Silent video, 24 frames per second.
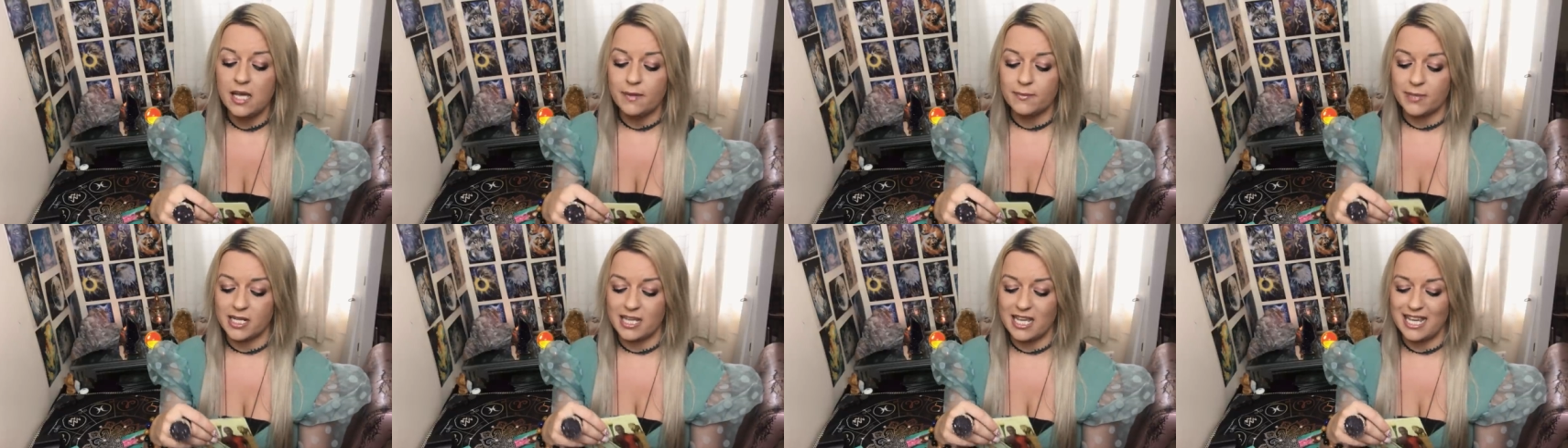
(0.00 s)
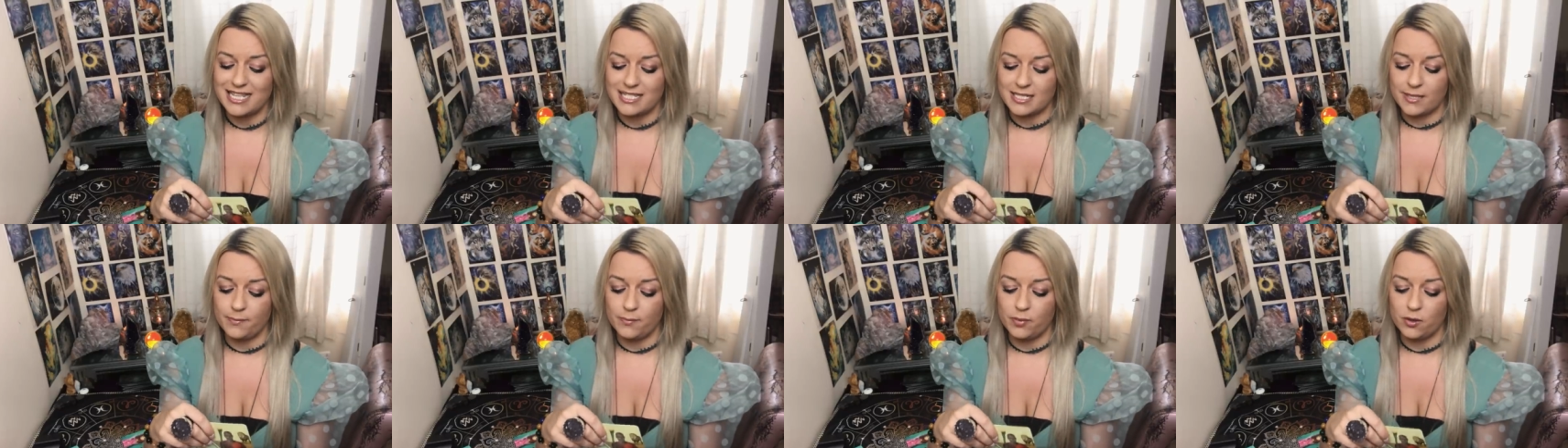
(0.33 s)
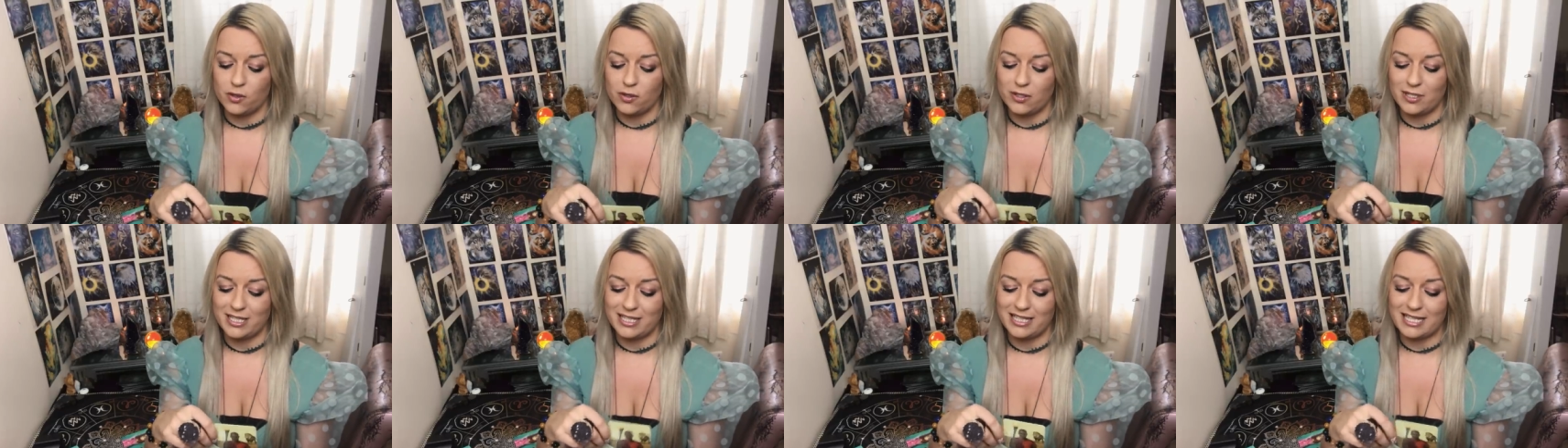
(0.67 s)
but it is
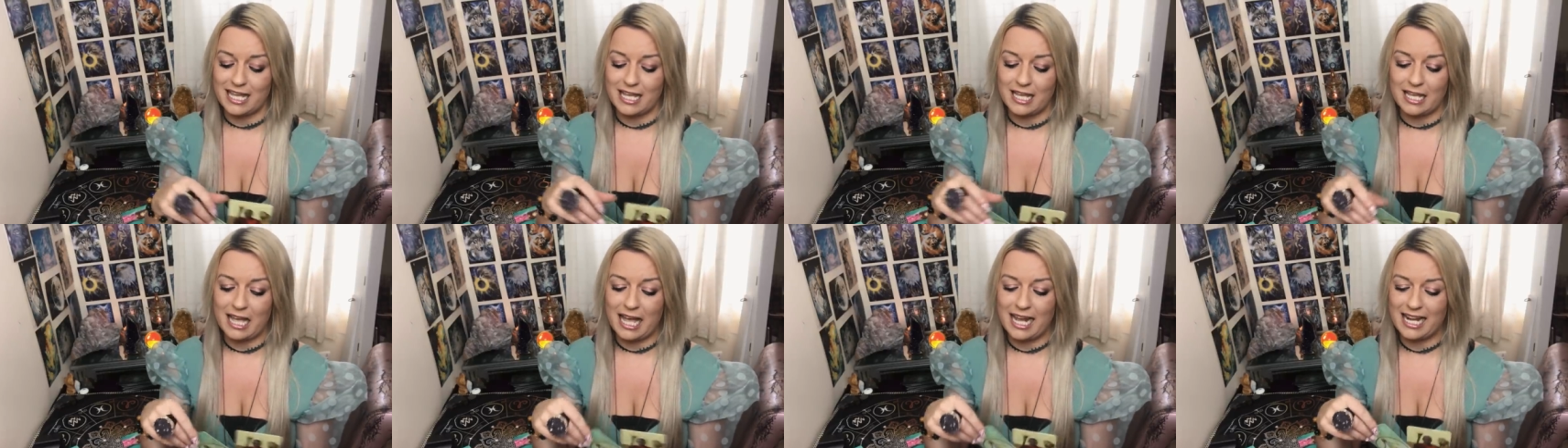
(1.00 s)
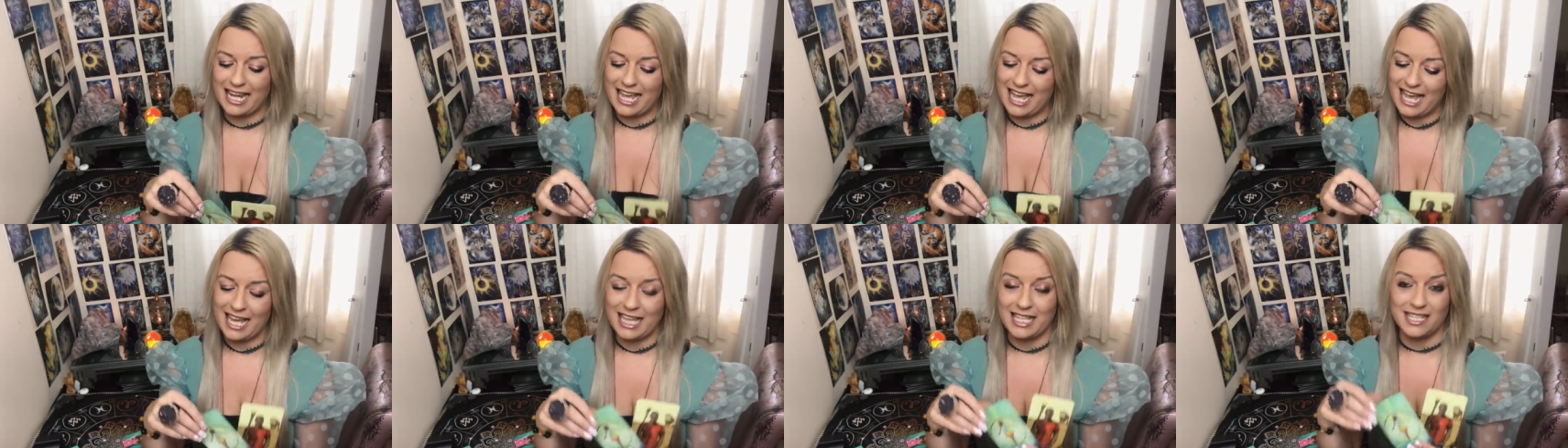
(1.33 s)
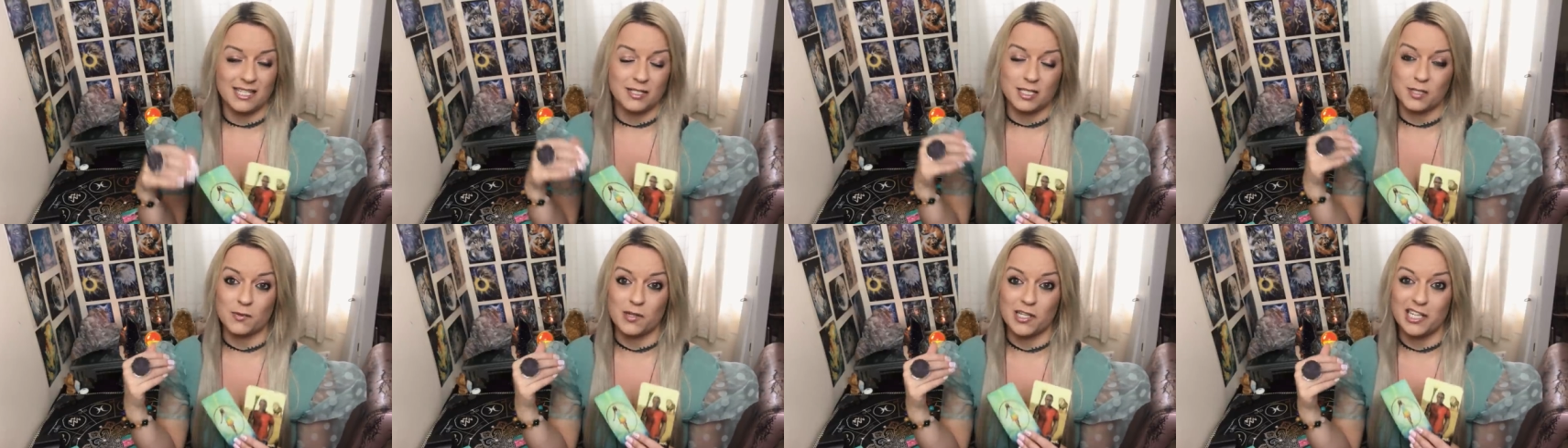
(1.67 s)
important that, and I hate
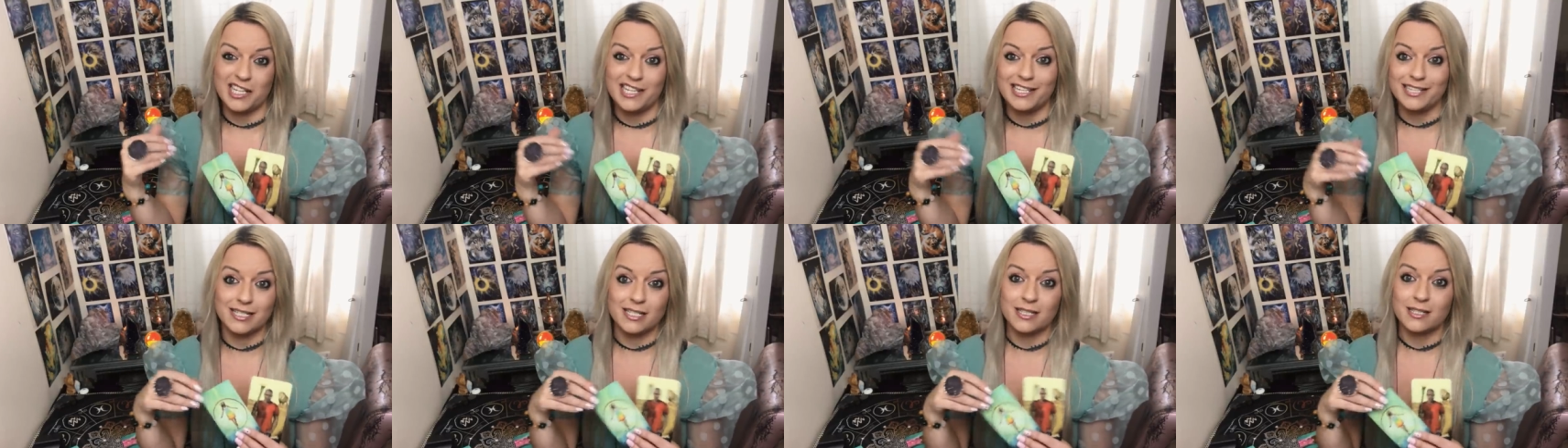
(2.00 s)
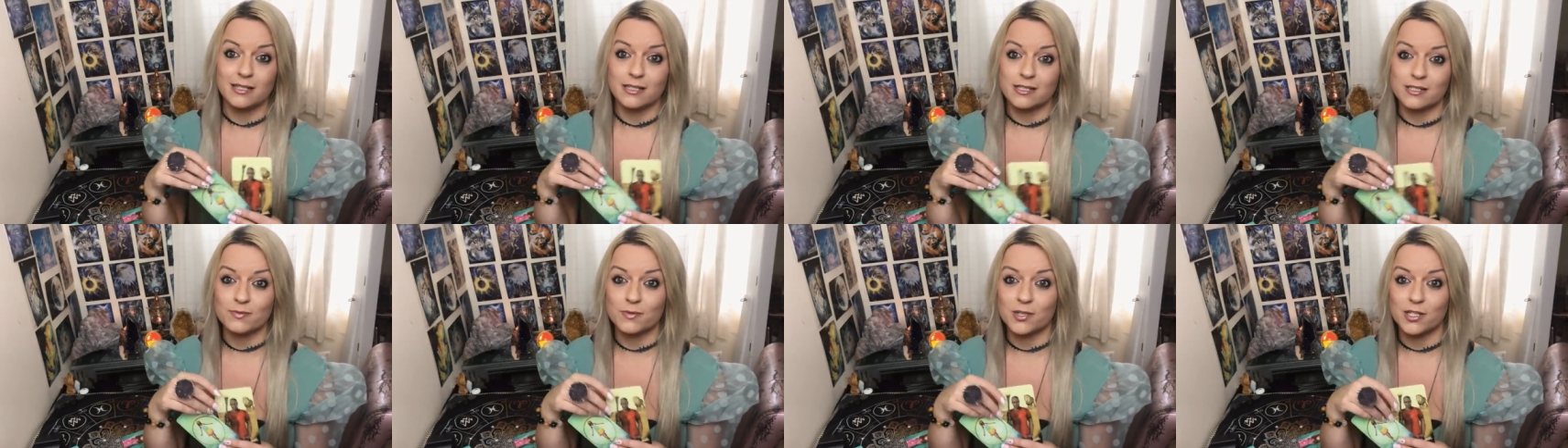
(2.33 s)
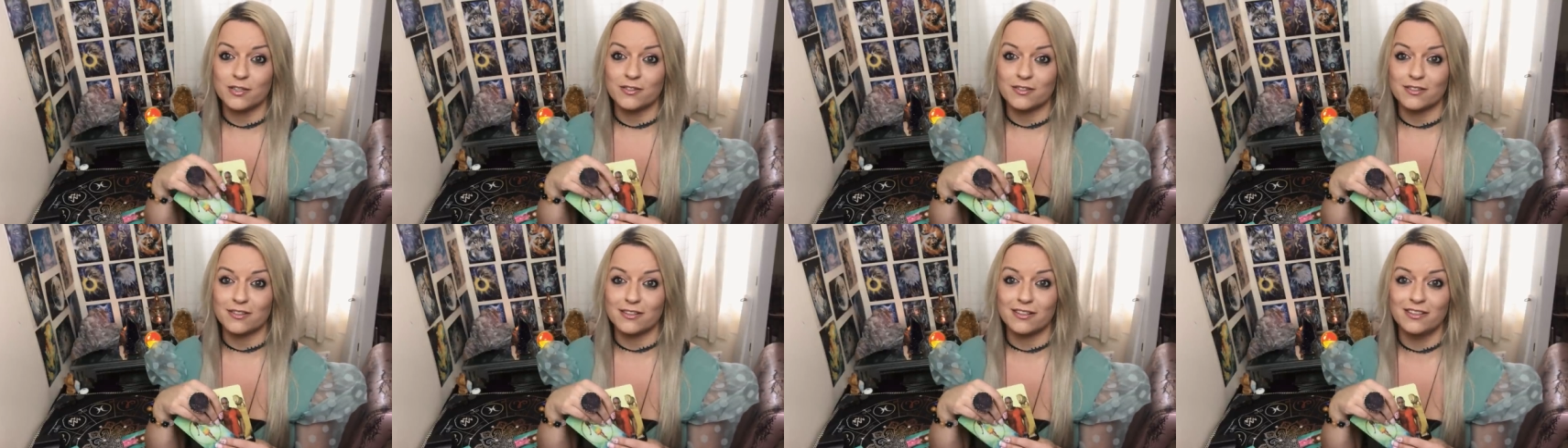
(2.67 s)
this word, it's one
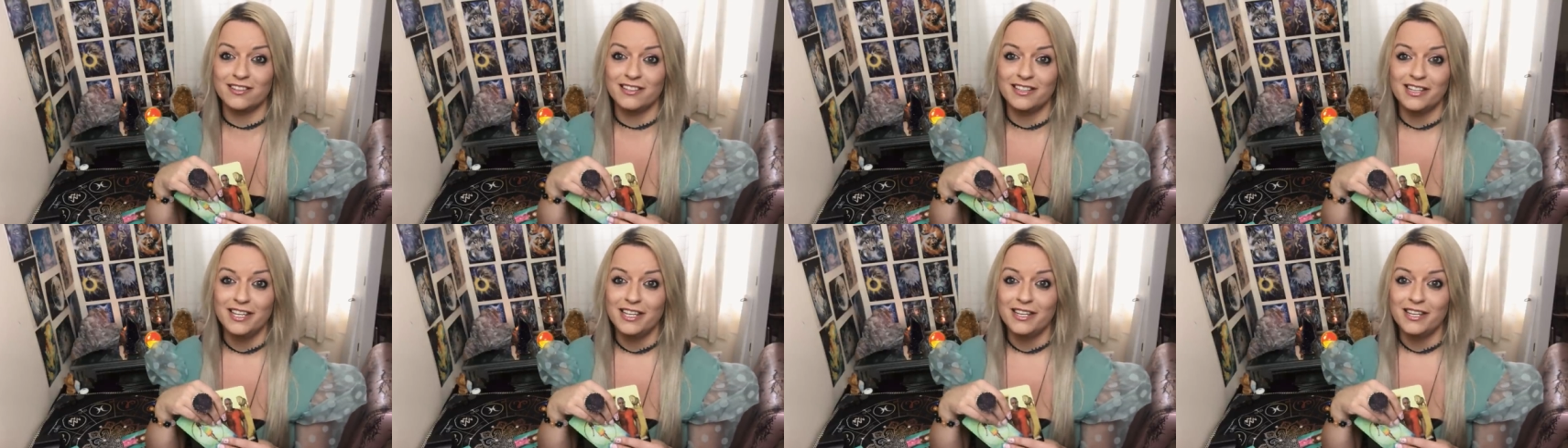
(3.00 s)
of the